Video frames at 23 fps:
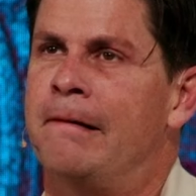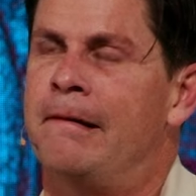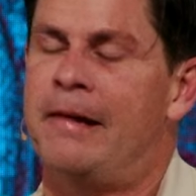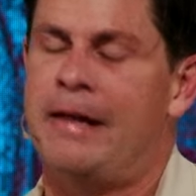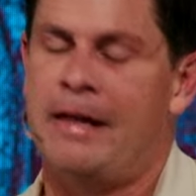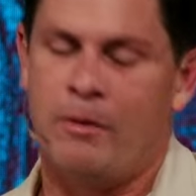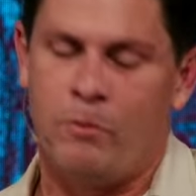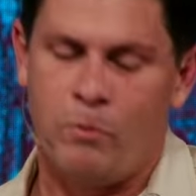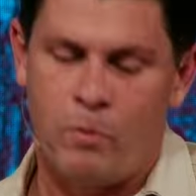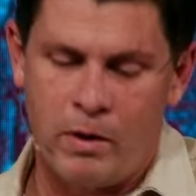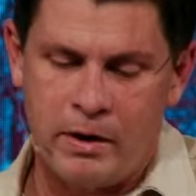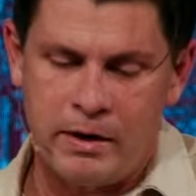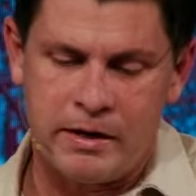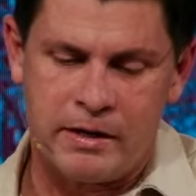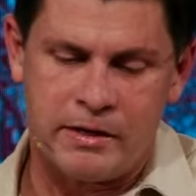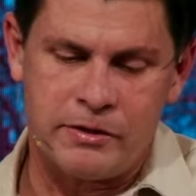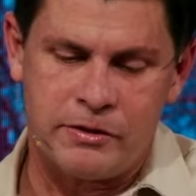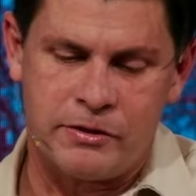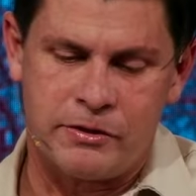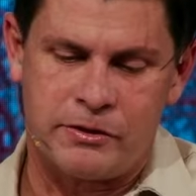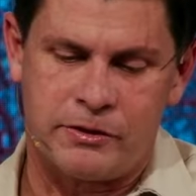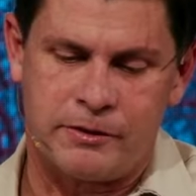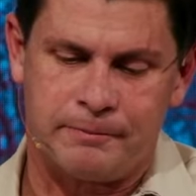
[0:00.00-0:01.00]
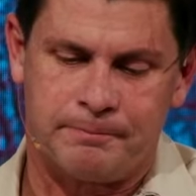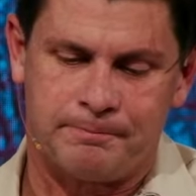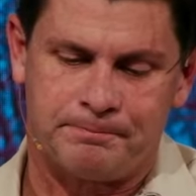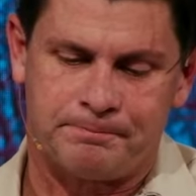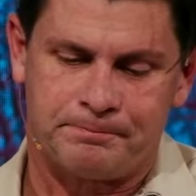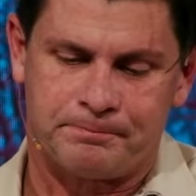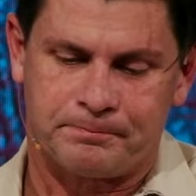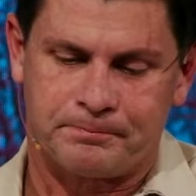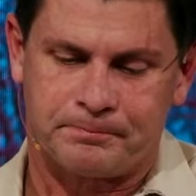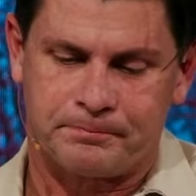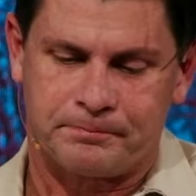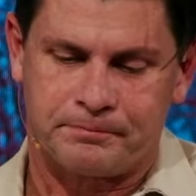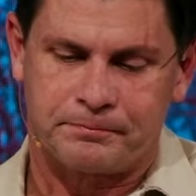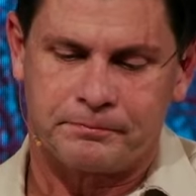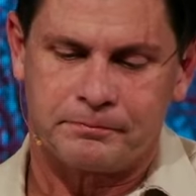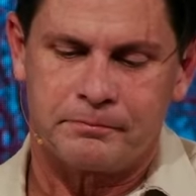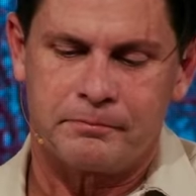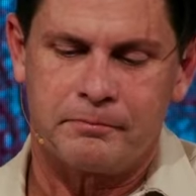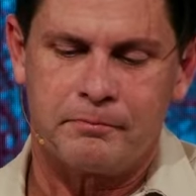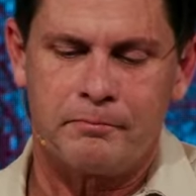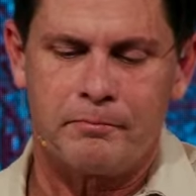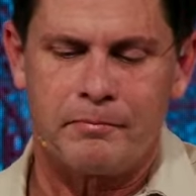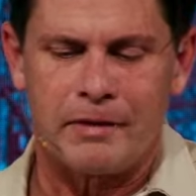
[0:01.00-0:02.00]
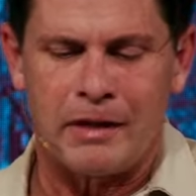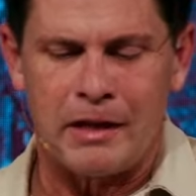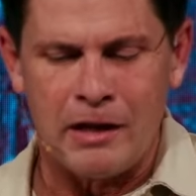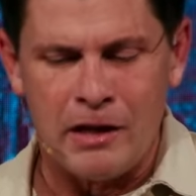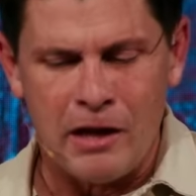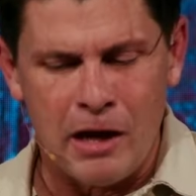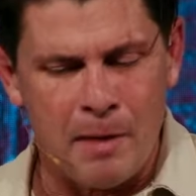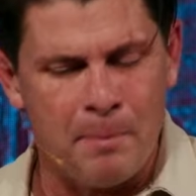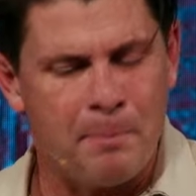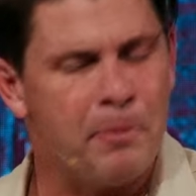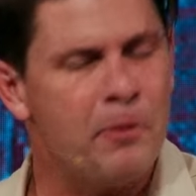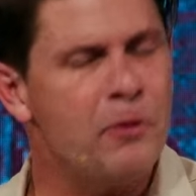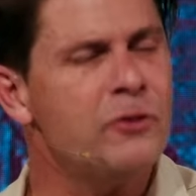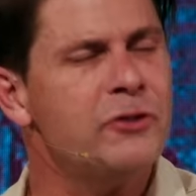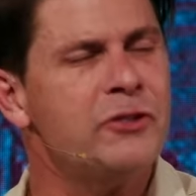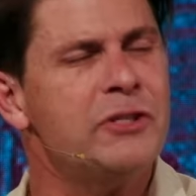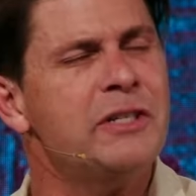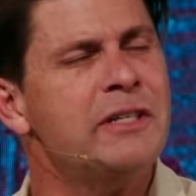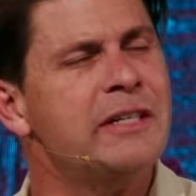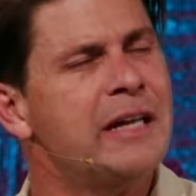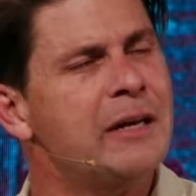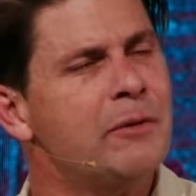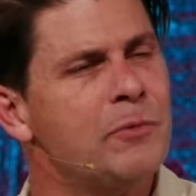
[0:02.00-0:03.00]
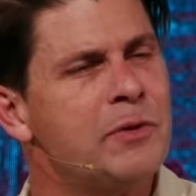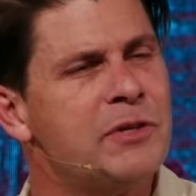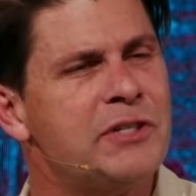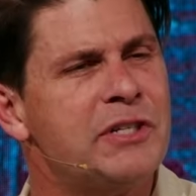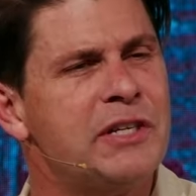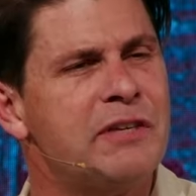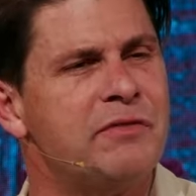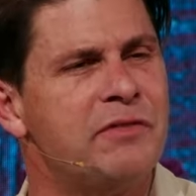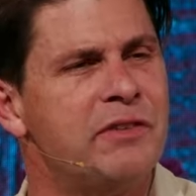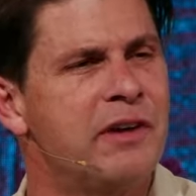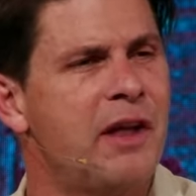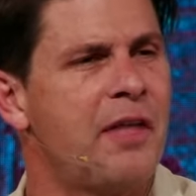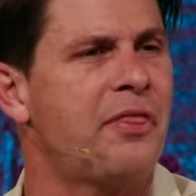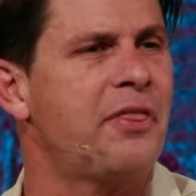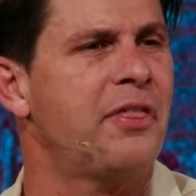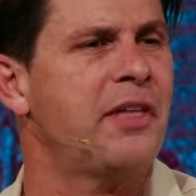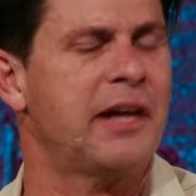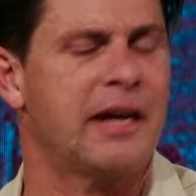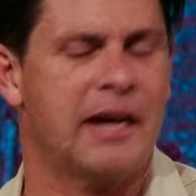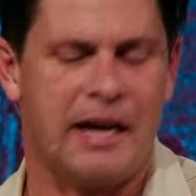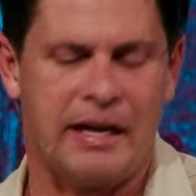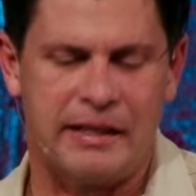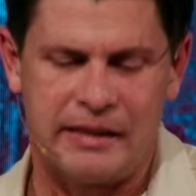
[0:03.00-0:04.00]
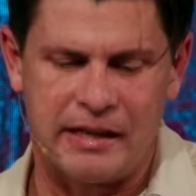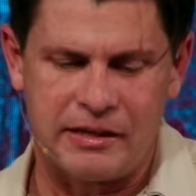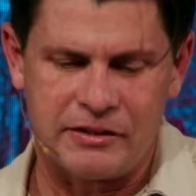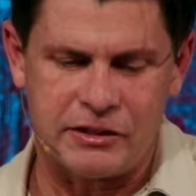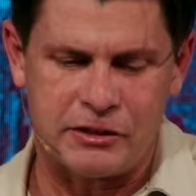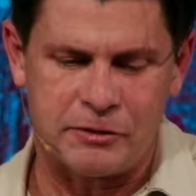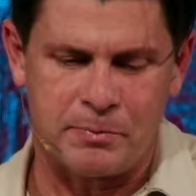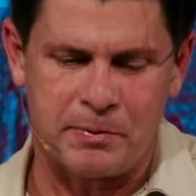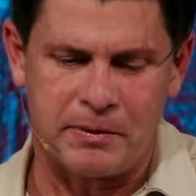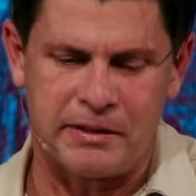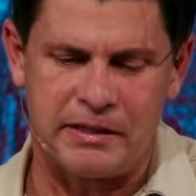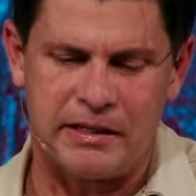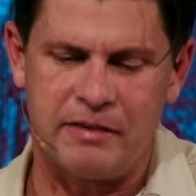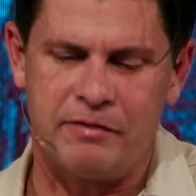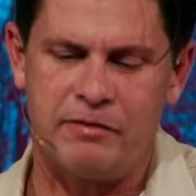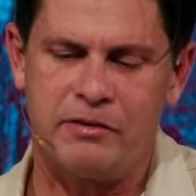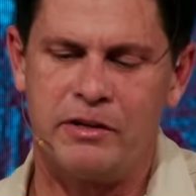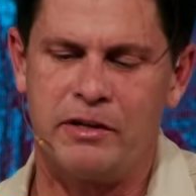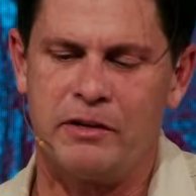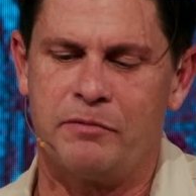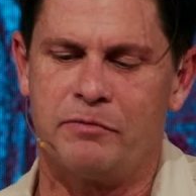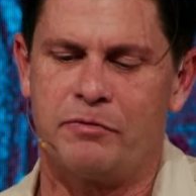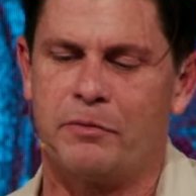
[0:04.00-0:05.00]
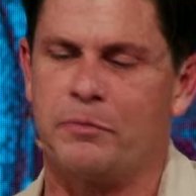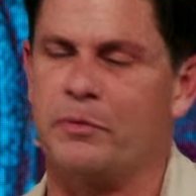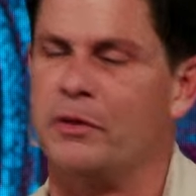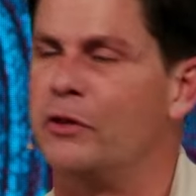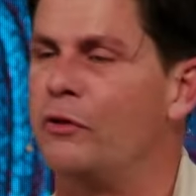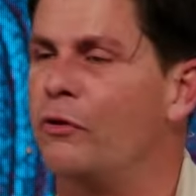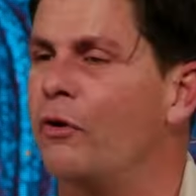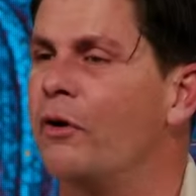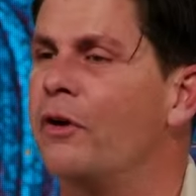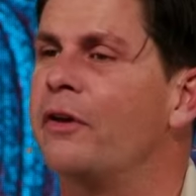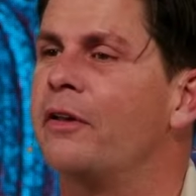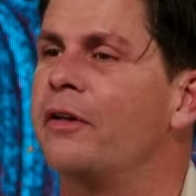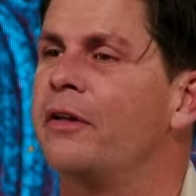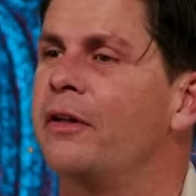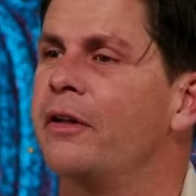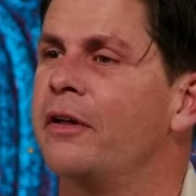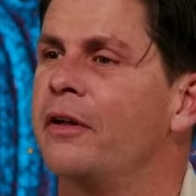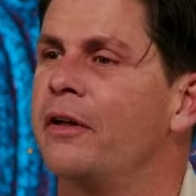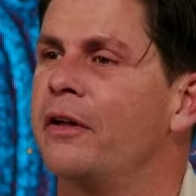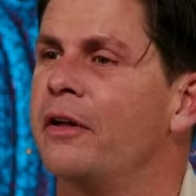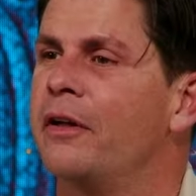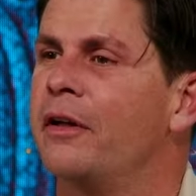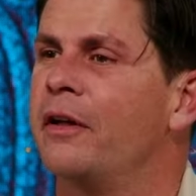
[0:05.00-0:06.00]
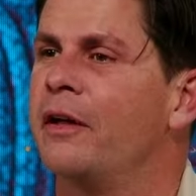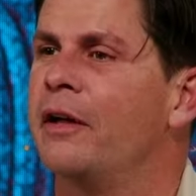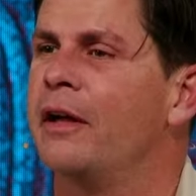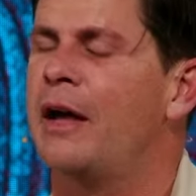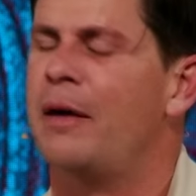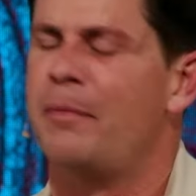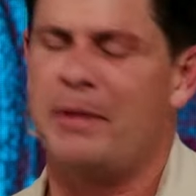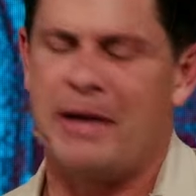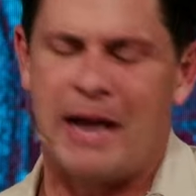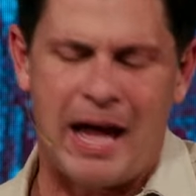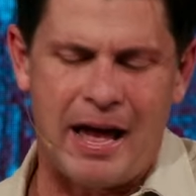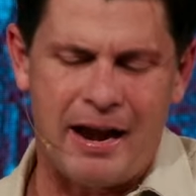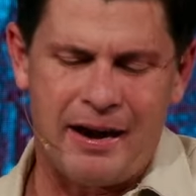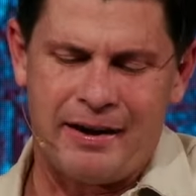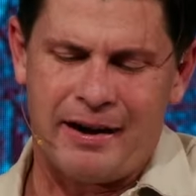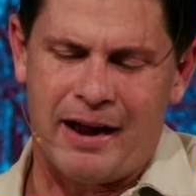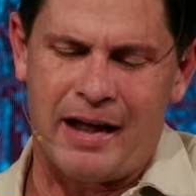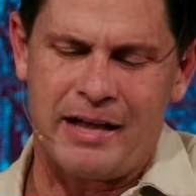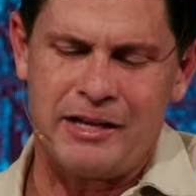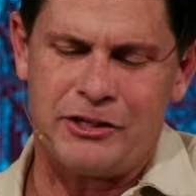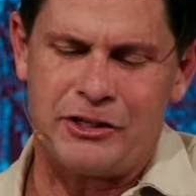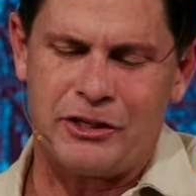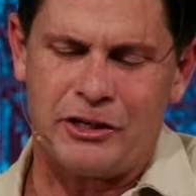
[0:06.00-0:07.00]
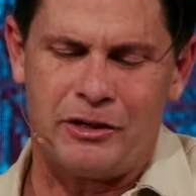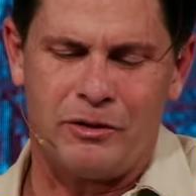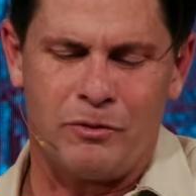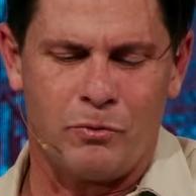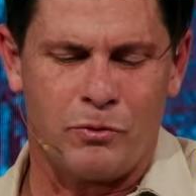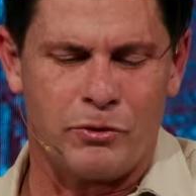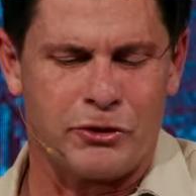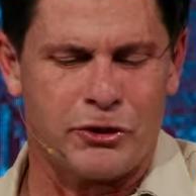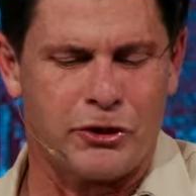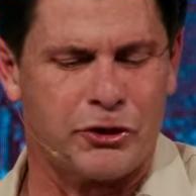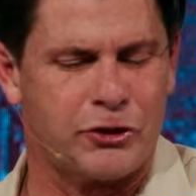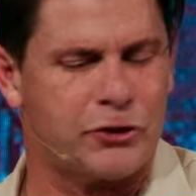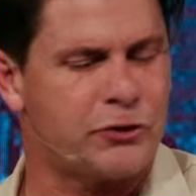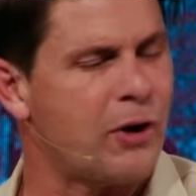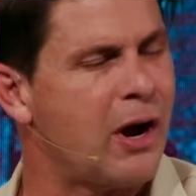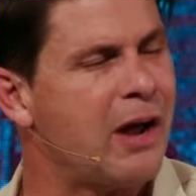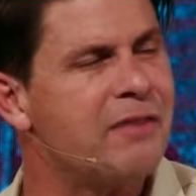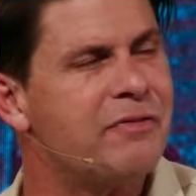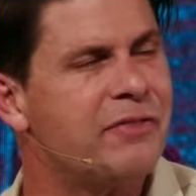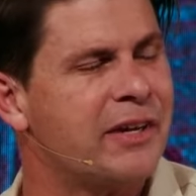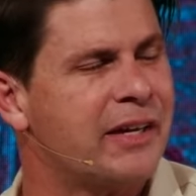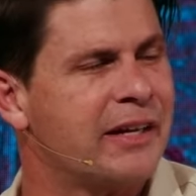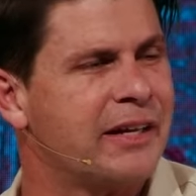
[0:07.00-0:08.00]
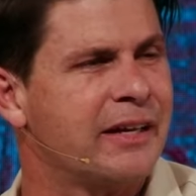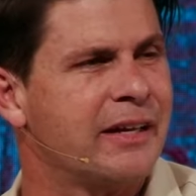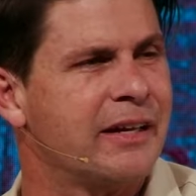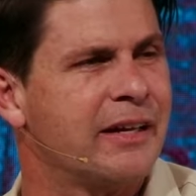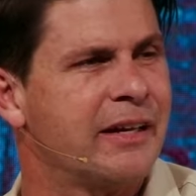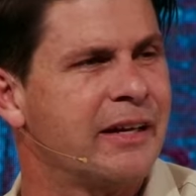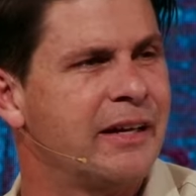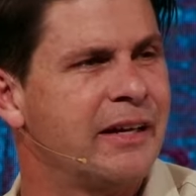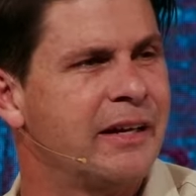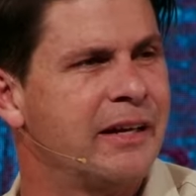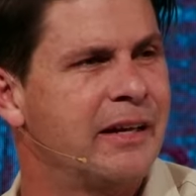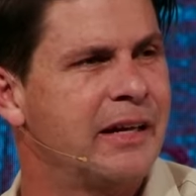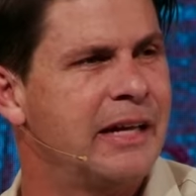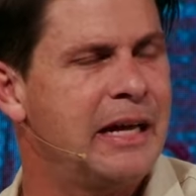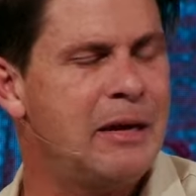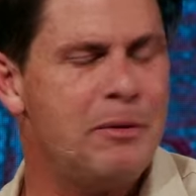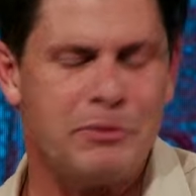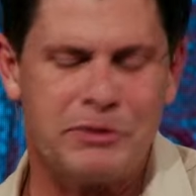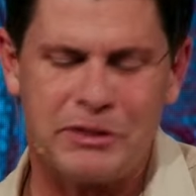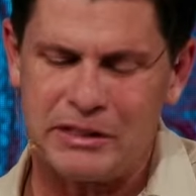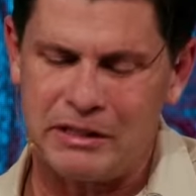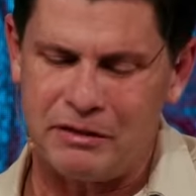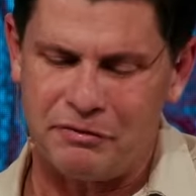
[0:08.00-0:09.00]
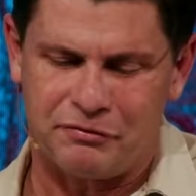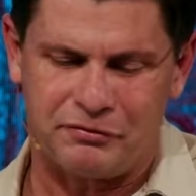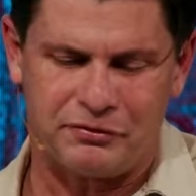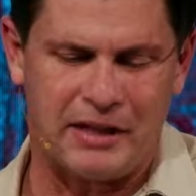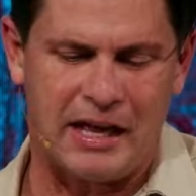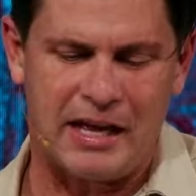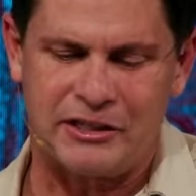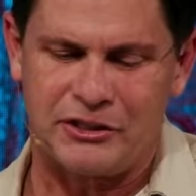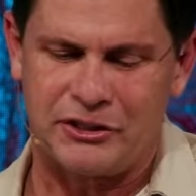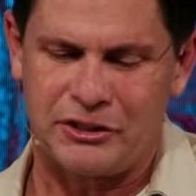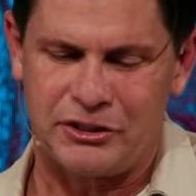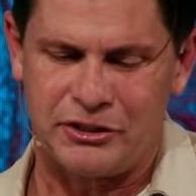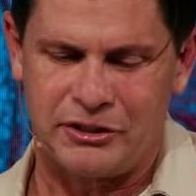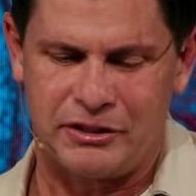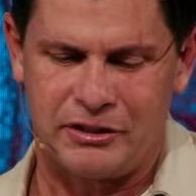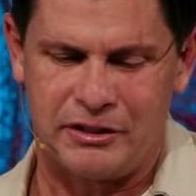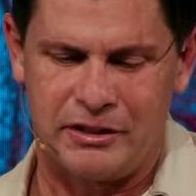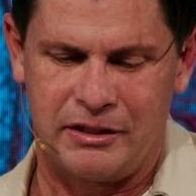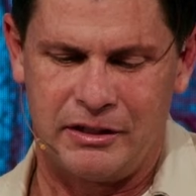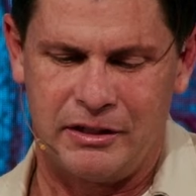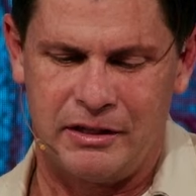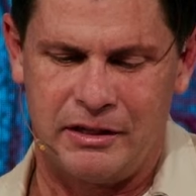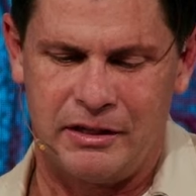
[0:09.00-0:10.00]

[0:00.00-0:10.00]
And one is, a person can receive nothing unless it's been given to him from the Lord. I mean, Adonijah was striving. He was in the flesh.